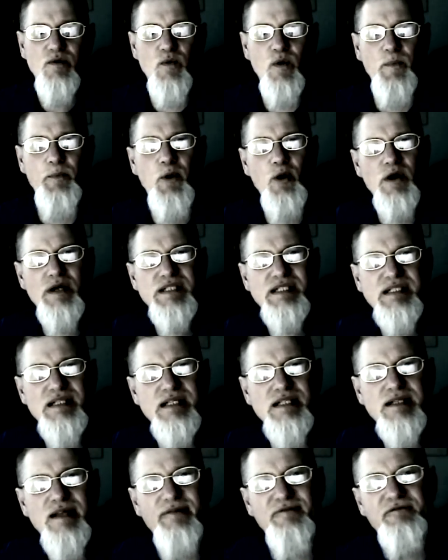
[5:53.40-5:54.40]
it will put us
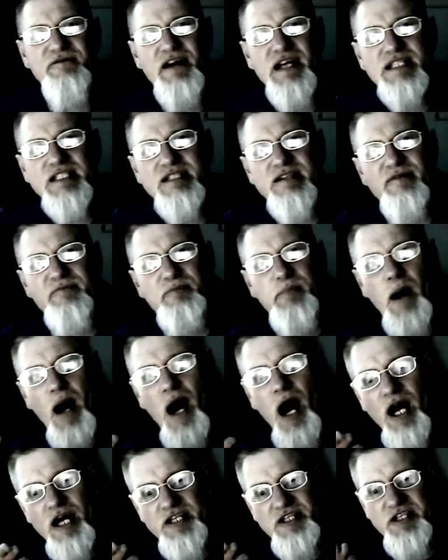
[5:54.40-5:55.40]
in a defensive
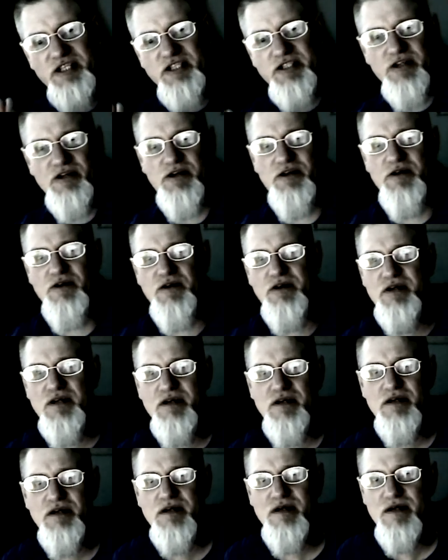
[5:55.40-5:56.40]
posture,
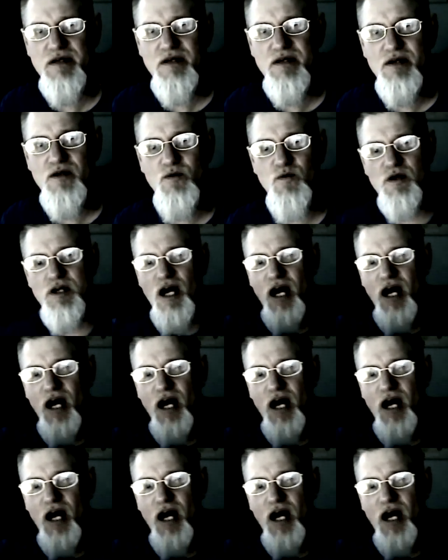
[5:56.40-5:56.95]
it